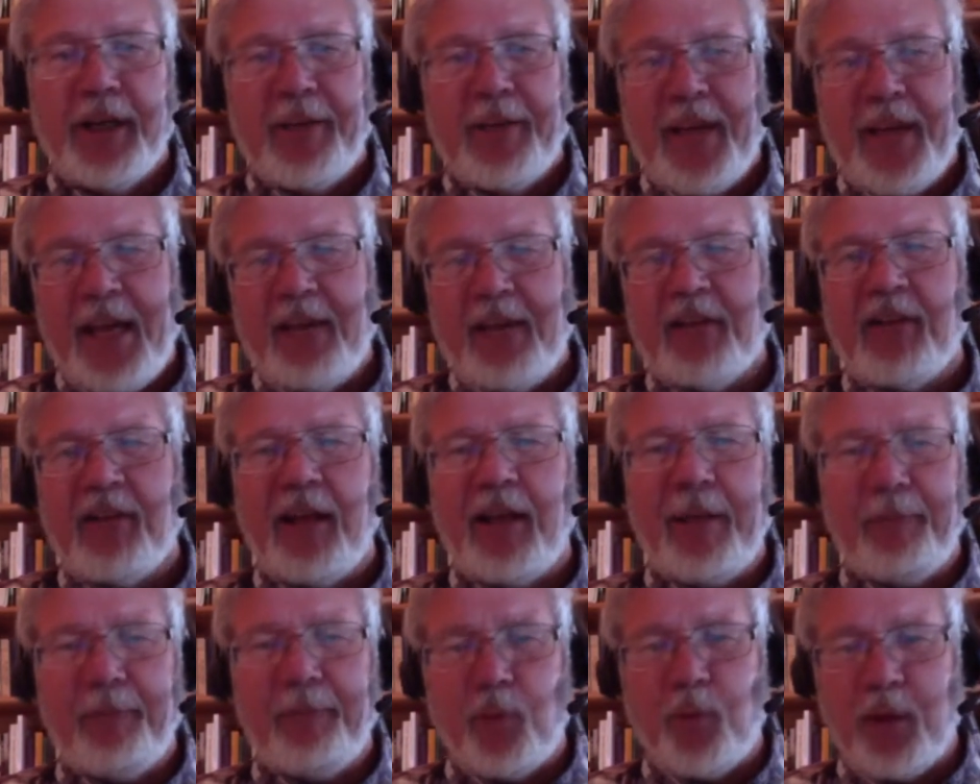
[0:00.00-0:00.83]
He
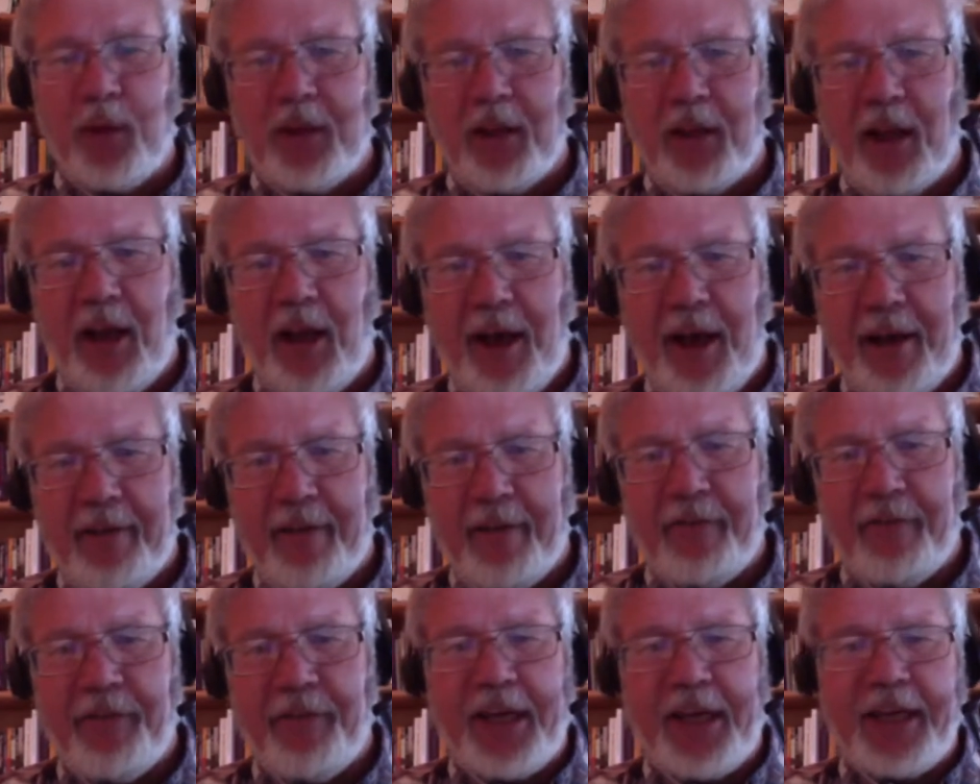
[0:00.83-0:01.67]
slept with a lot
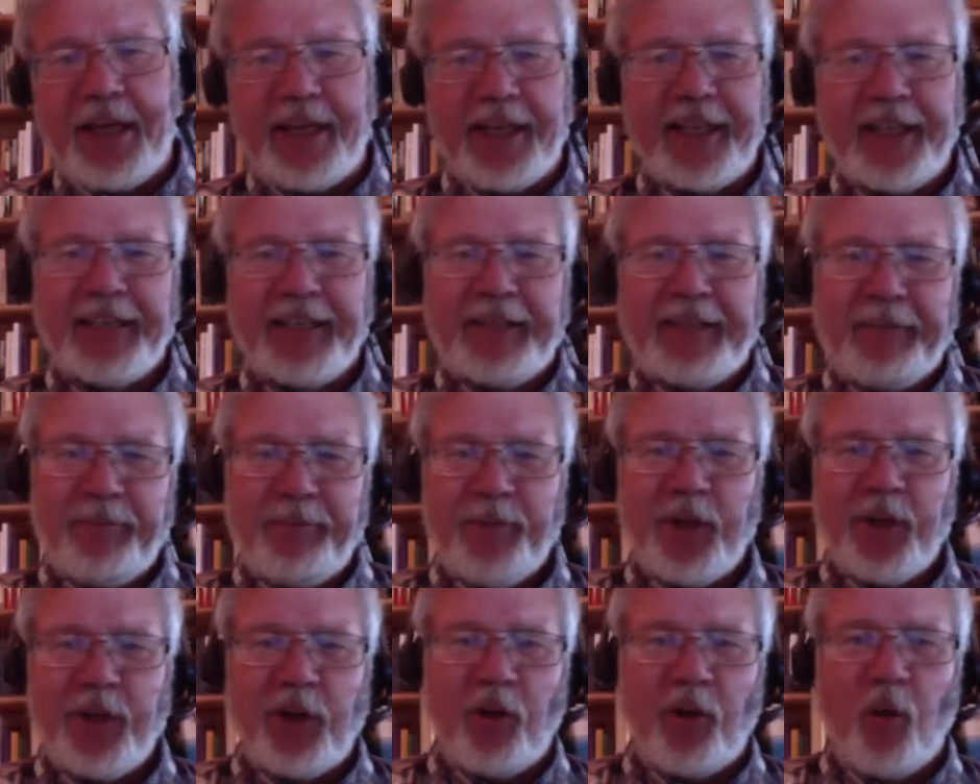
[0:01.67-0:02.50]
of the, uh,
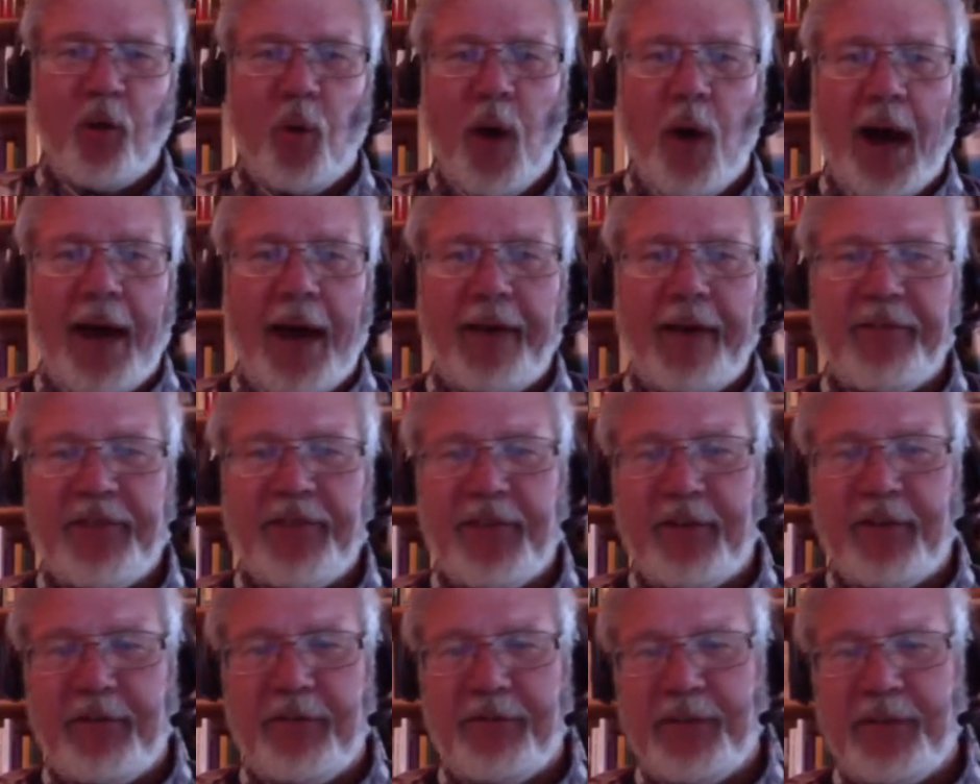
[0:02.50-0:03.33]
you know, the wives
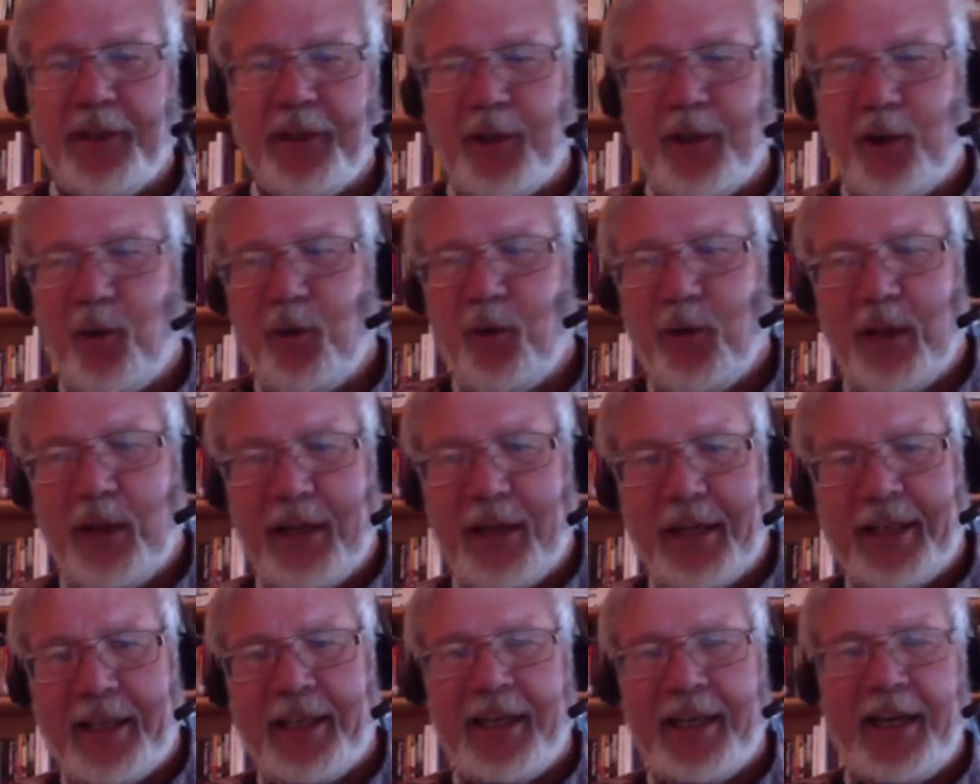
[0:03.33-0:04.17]
of you know
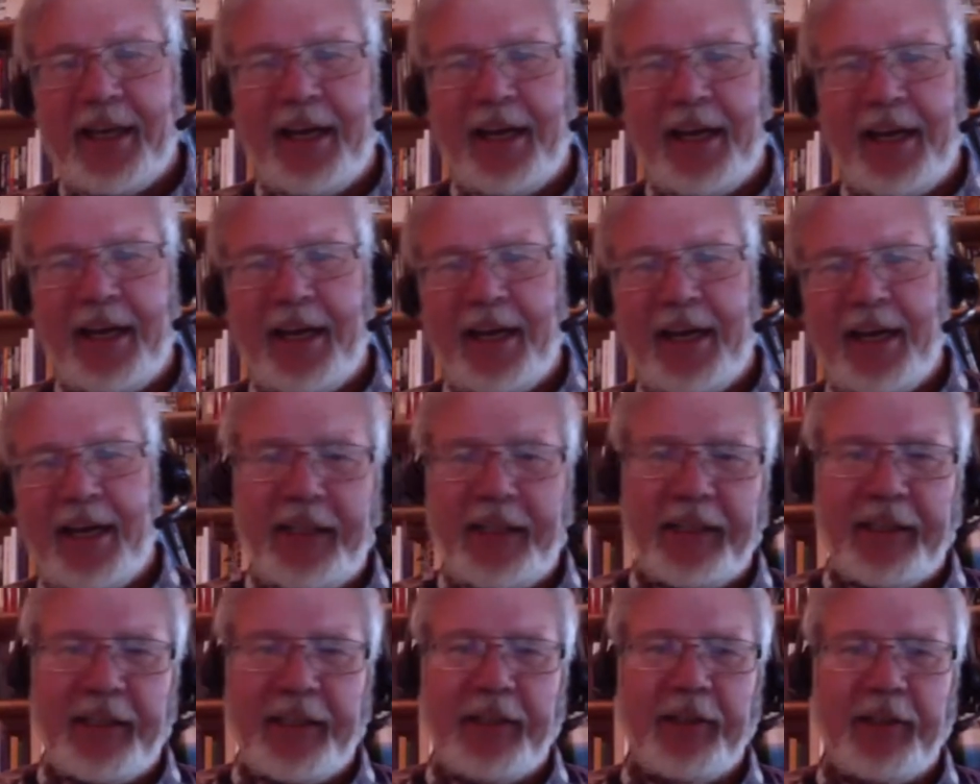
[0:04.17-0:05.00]
like Henry
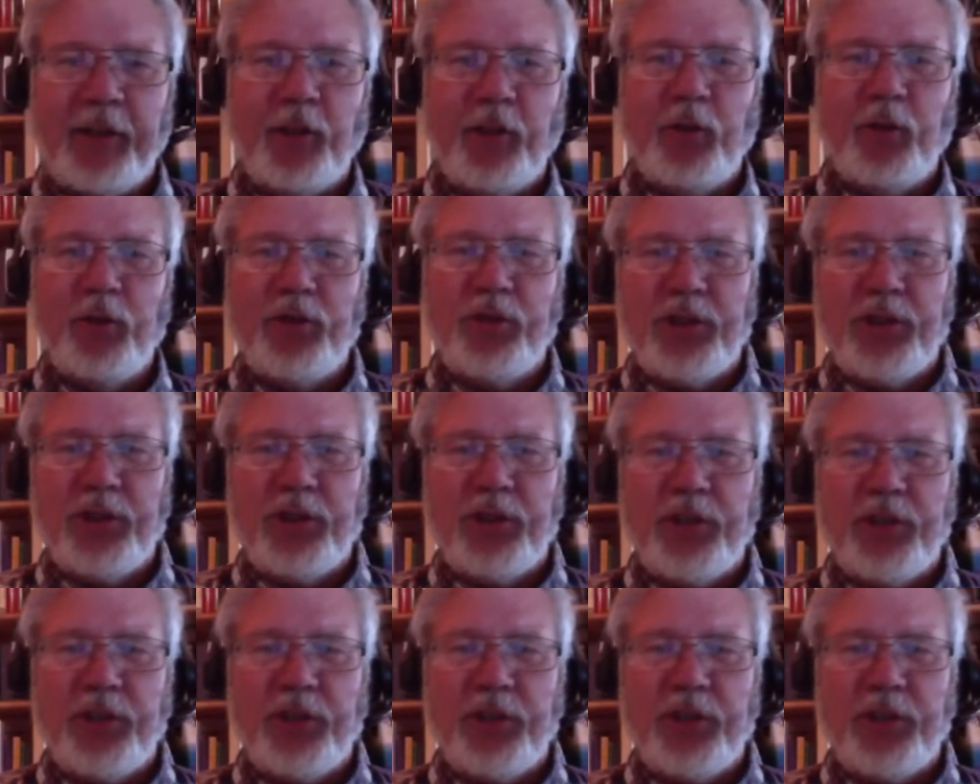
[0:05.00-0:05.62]
Luce.